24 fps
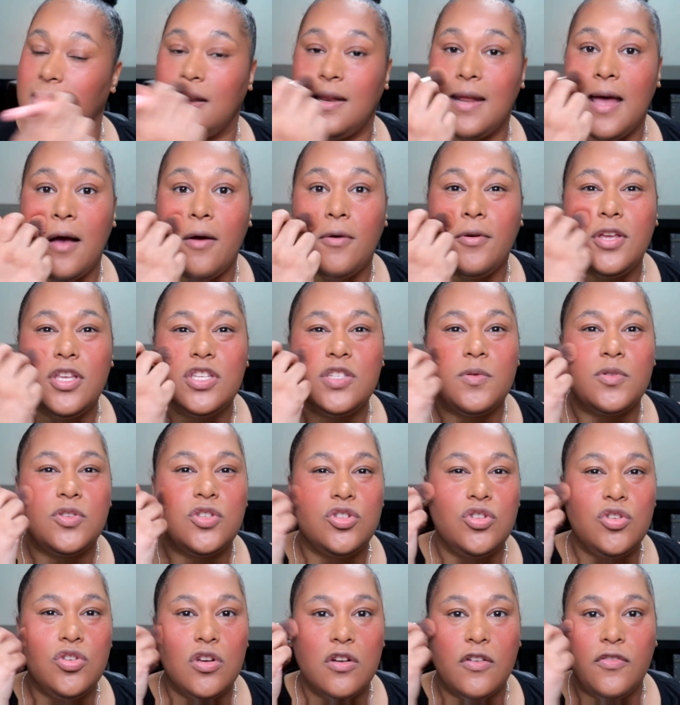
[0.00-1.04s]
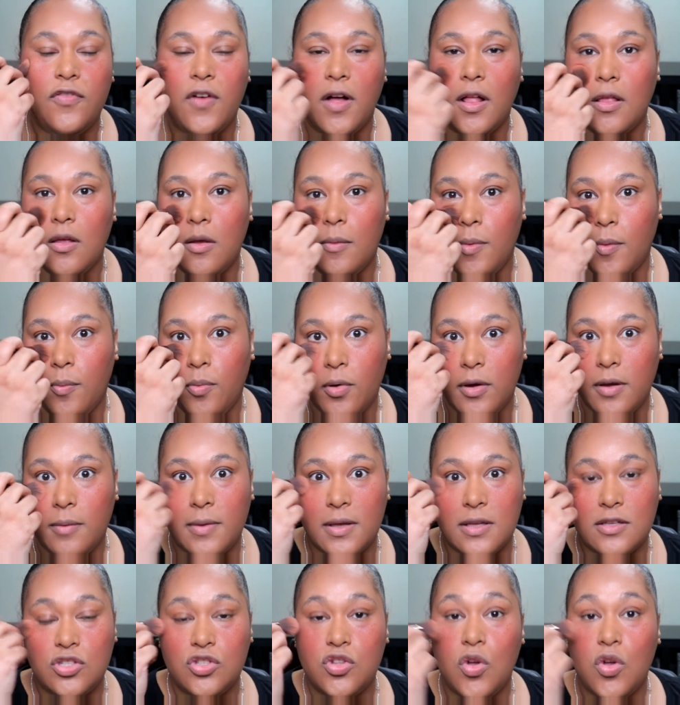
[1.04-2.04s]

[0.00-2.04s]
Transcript: And how are you supposed to do your follow-up appointments?